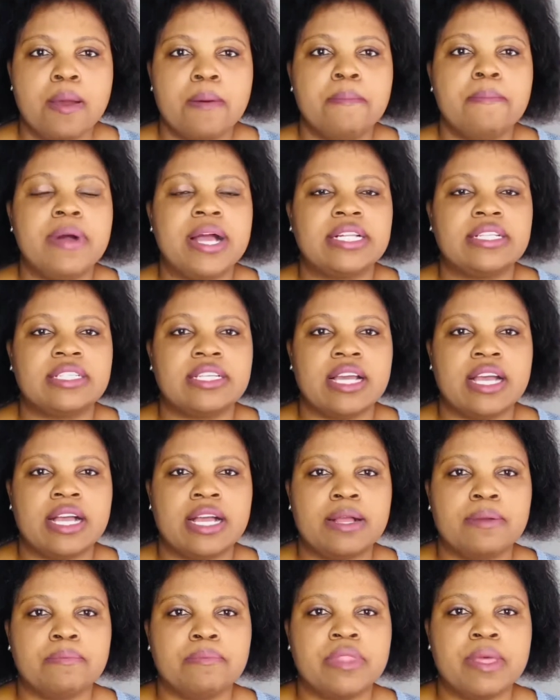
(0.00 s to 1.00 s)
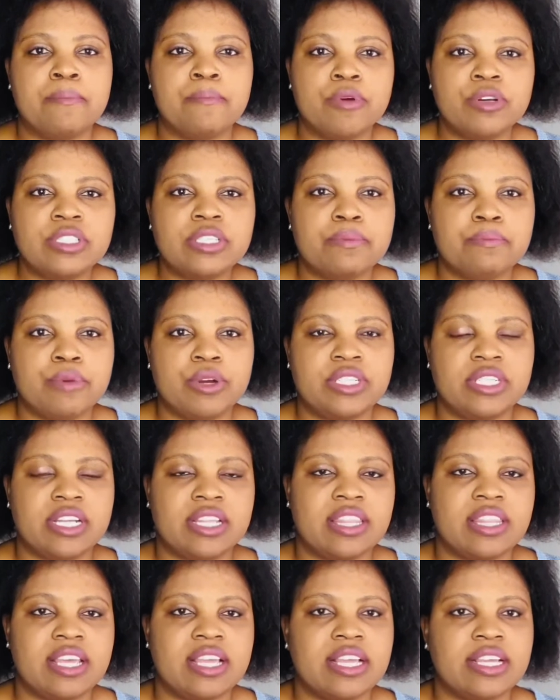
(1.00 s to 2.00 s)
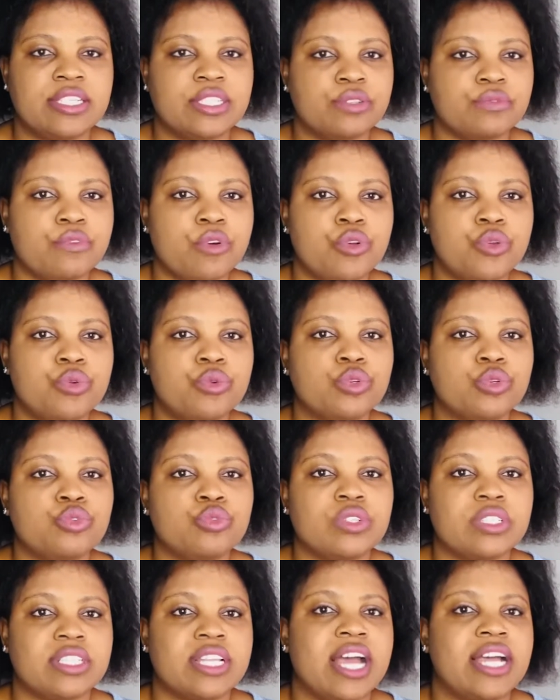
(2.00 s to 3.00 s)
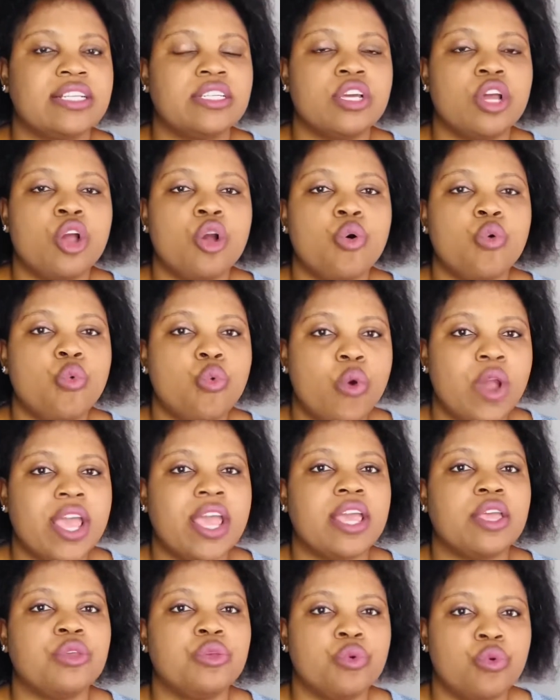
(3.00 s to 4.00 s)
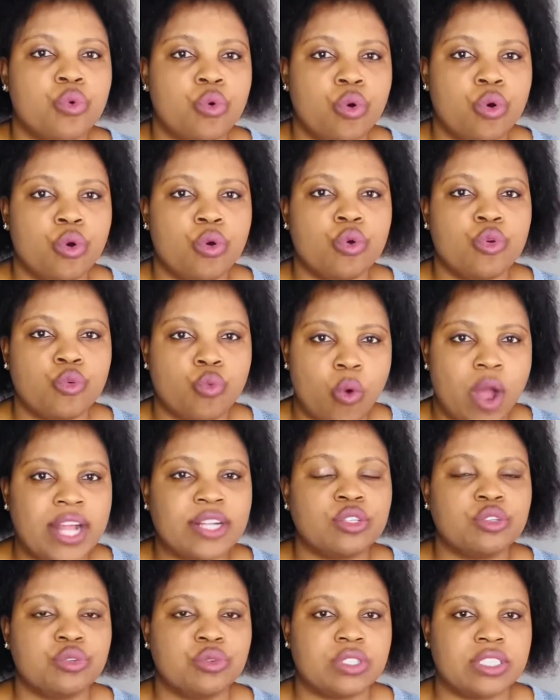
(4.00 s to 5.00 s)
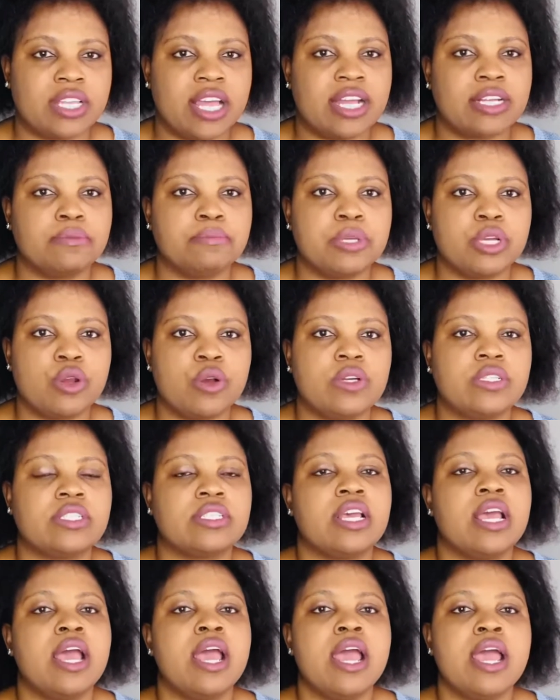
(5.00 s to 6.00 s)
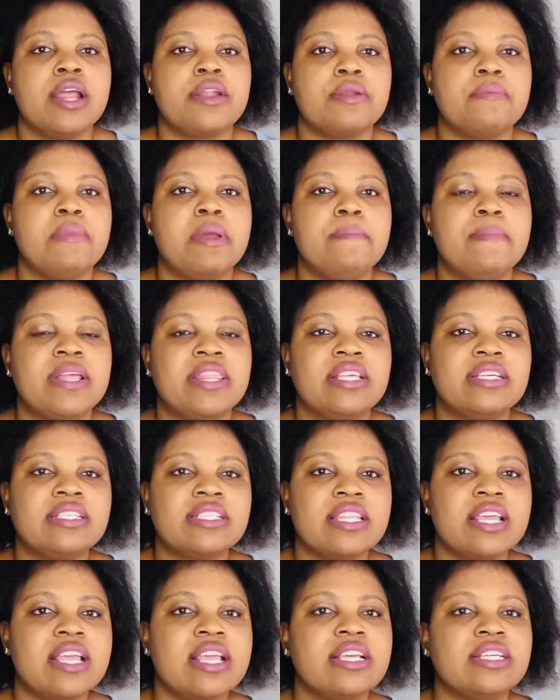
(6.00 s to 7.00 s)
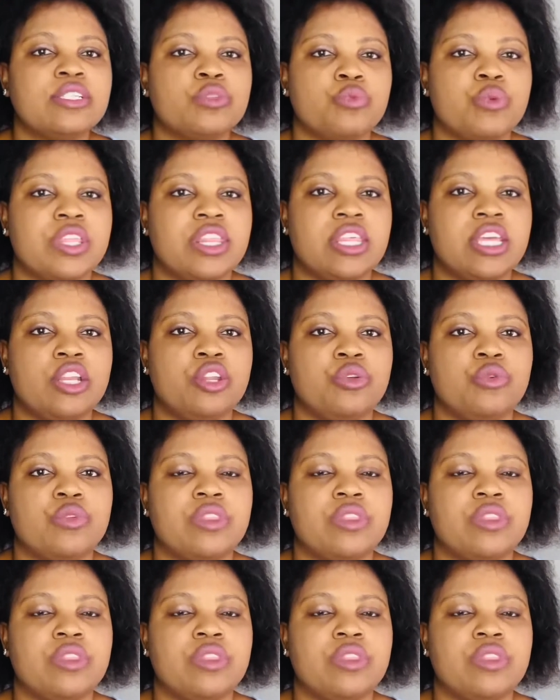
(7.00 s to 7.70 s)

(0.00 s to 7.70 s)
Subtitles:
but the most important thing is for you to start where you want to start, because remember, this thing is within you.